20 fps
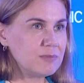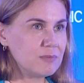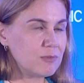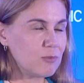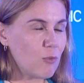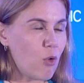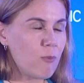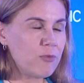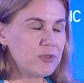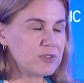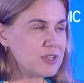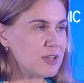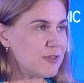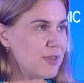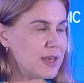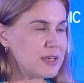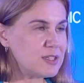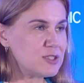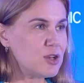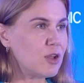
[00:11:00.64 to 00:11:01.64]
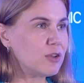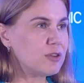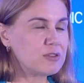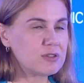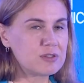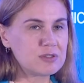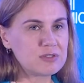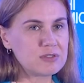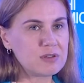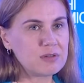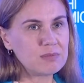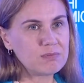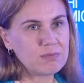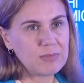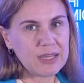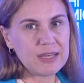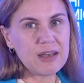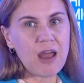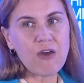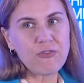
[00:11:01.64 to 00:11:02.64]
obviously there is not
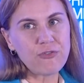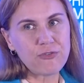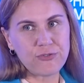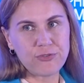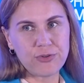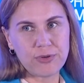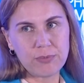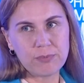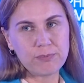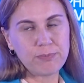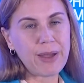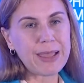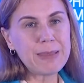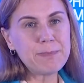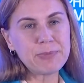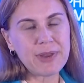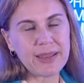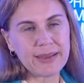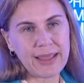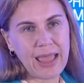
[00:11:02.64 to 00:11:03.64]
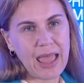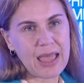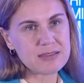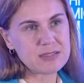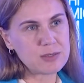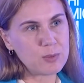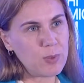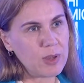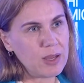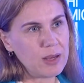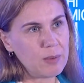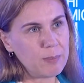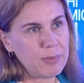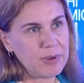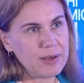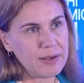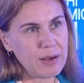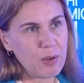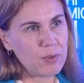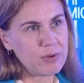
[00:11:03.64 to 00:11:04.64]
enough pipeline gas
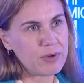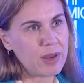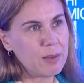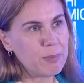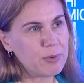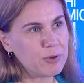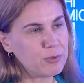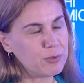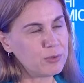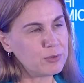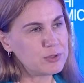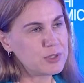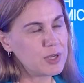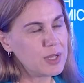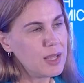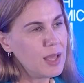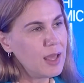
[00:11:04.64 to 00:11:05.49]
available in our neighborhood.